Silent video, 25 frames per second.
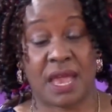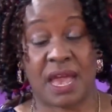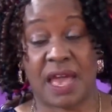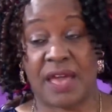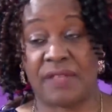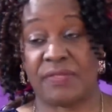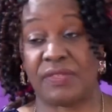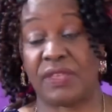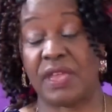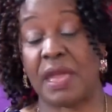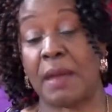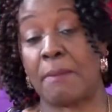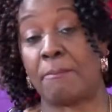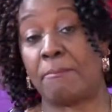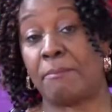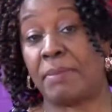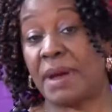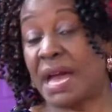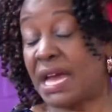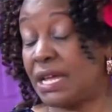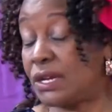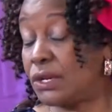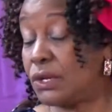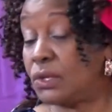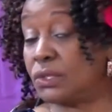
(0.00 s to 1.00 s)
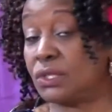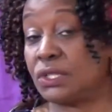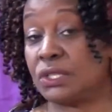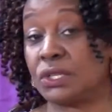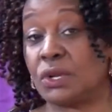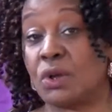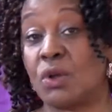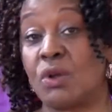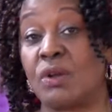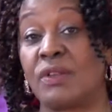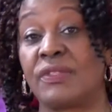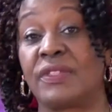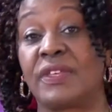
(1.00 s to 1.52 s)
And they abandoned
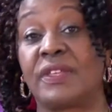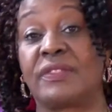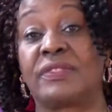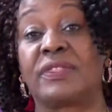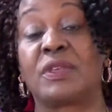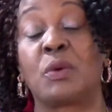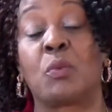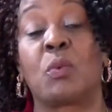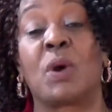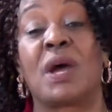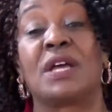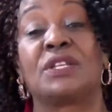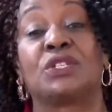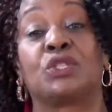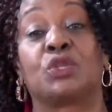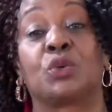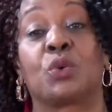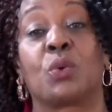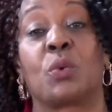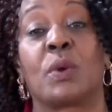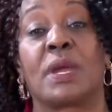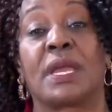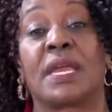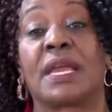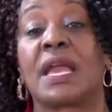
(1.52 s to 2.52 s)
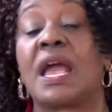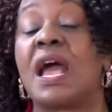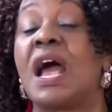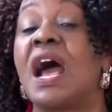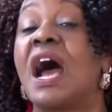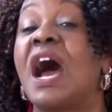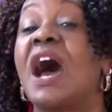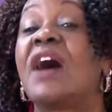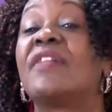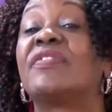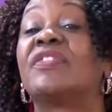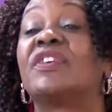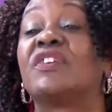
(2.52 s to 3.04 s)
all that they were doing,
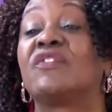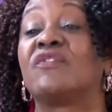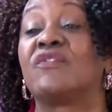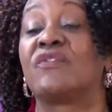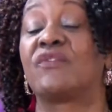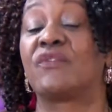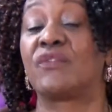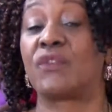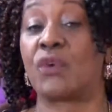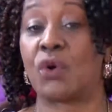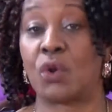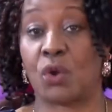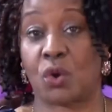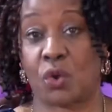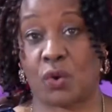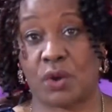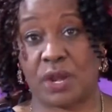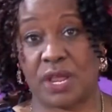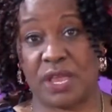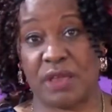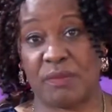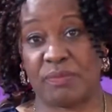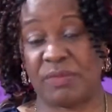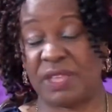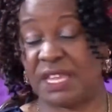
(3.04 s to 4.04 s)
and they followed him.